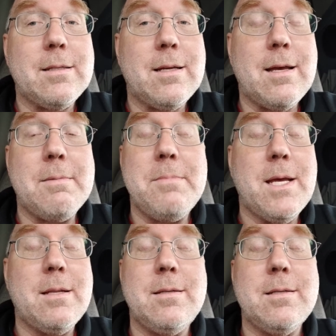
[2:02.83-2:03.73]
I'm
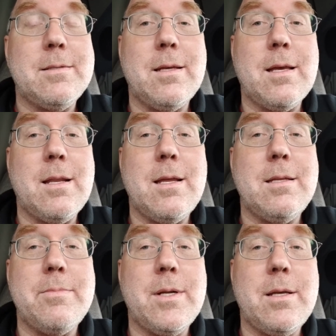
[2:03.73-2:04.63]
not dissing on
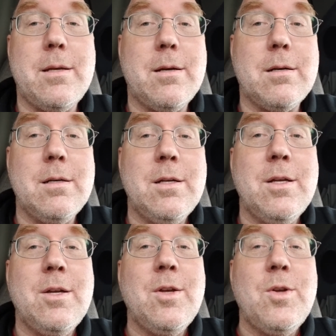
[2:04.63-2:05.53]
anybody here.
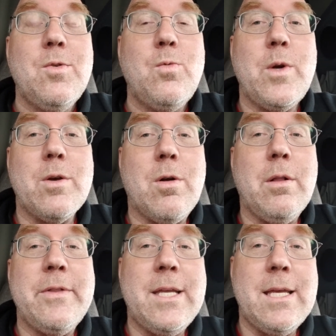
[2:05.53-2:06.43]
We all
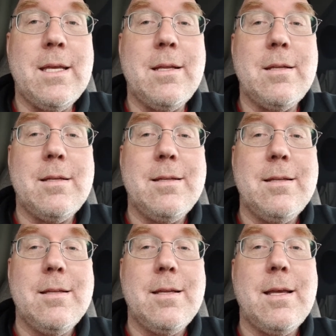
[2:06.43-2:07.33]
need
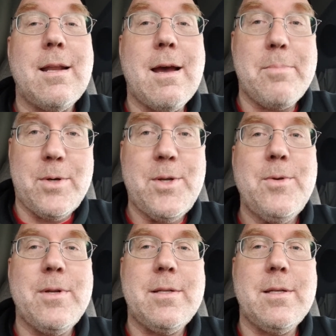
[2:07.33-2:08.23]
an
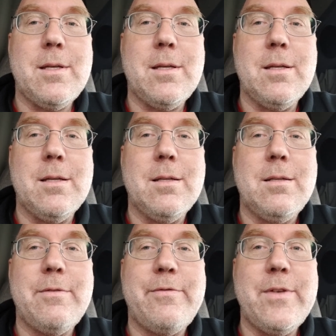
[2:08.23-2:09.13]
opportunity
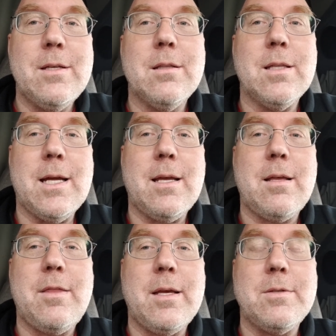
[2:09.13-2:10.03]
to feel like
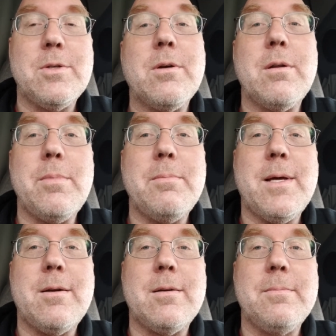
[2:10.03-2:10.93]
things are going to be
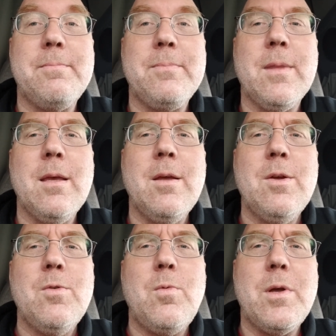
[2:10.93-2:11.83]
better.
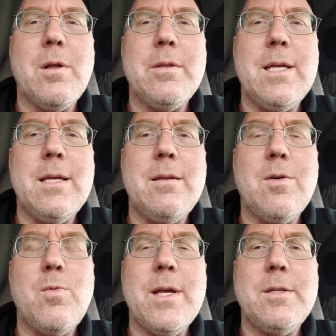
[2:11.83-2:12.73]
We all need a
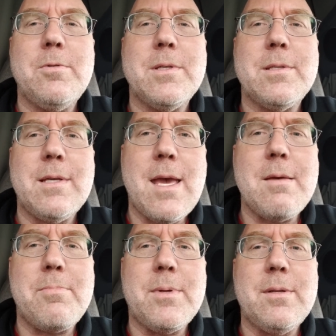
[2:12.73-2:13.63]
way to
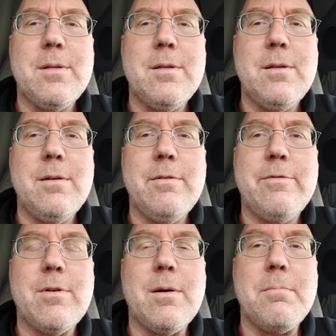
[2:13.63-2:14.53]
escape
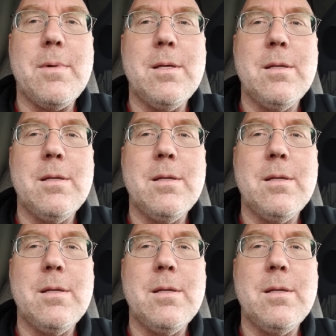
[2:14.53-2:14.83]
from